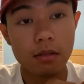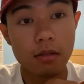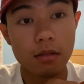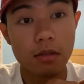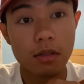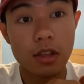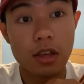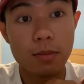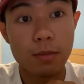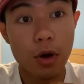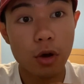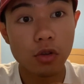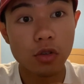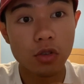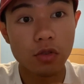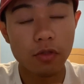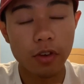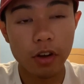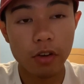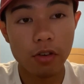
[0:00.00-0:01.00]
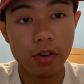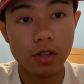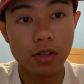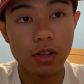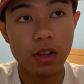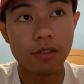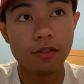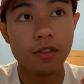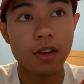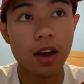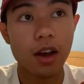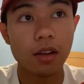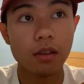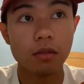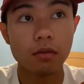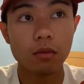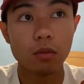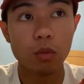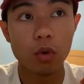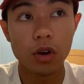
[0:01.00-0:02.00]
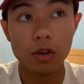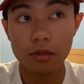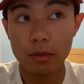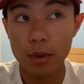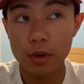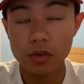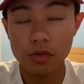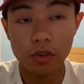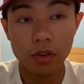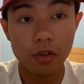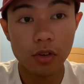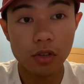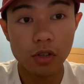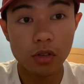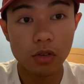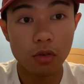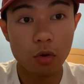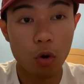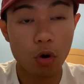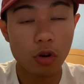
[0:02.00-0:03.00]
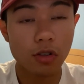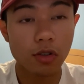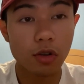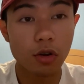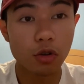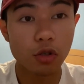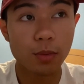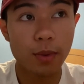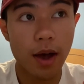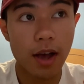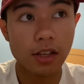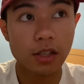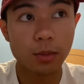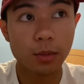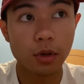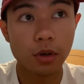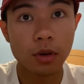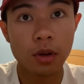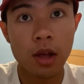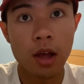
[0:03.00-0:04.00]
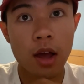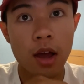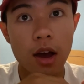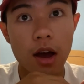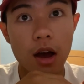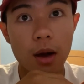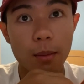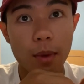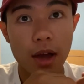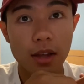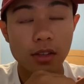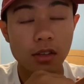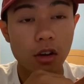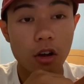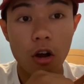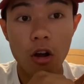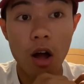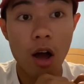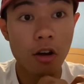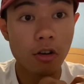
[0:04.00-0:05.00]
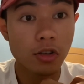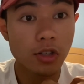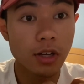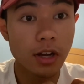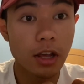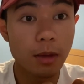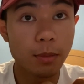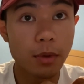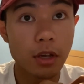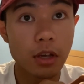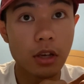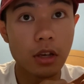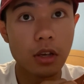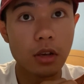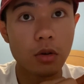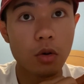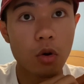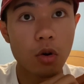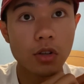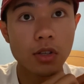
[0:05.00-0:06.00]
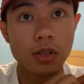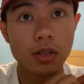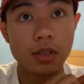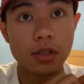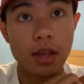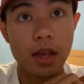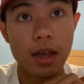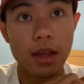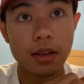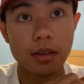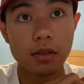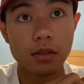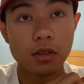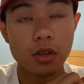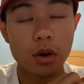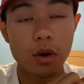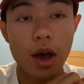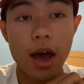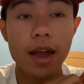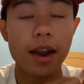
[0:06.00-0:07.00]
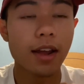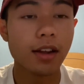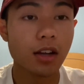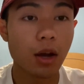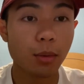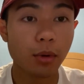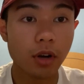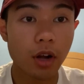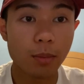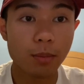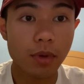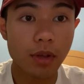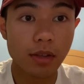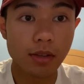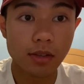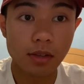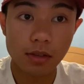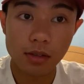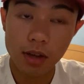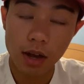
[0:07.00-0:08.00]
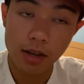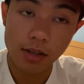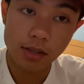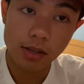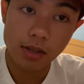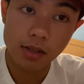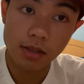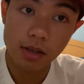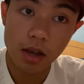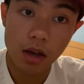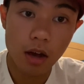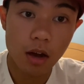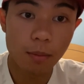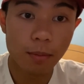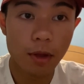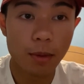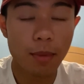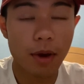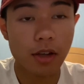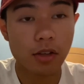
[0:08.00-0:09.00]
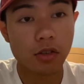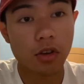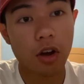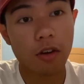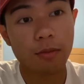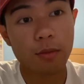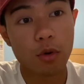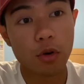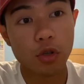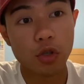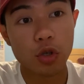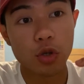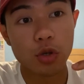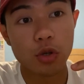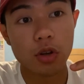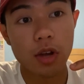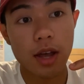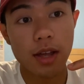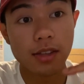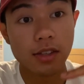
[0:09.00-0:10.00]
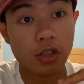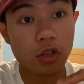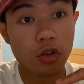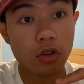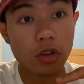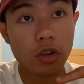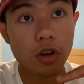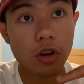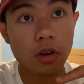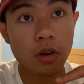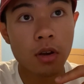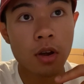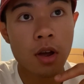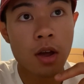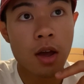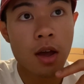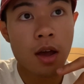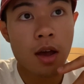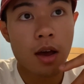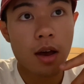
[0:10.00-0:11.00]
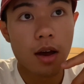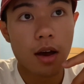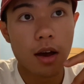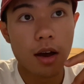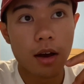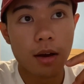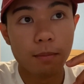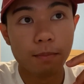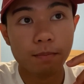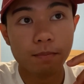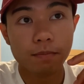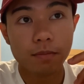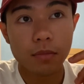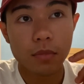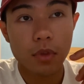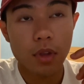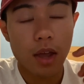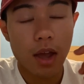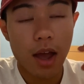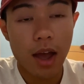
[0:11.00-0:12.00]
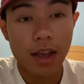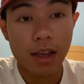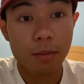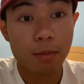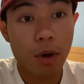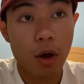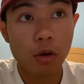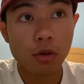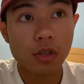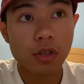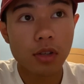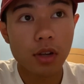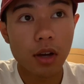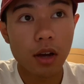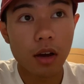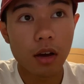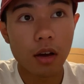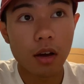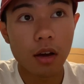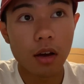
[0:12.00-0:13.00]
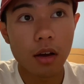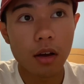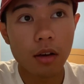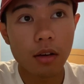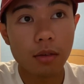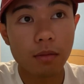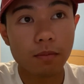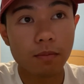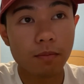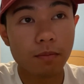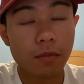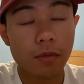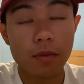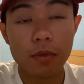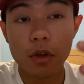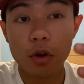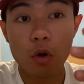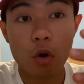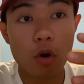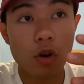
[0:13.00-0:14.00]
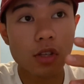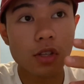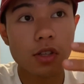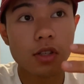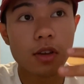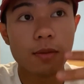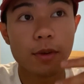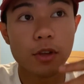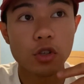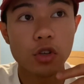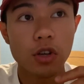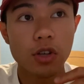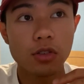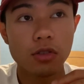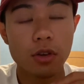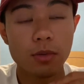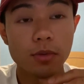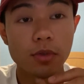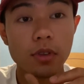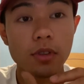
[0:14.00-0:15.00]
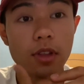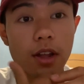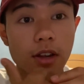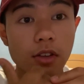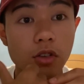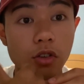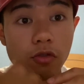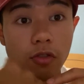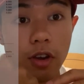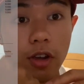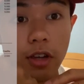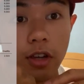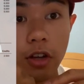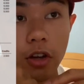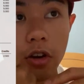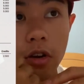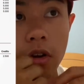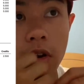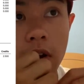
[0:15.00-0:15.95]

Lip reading: the most rigorous, if not one of the most rigorous course loads possible. I took all honors and AP courses, and I doubled up in sciences in my sophomore, junior, and senior year. I can post the courses on my transcript that I took right here.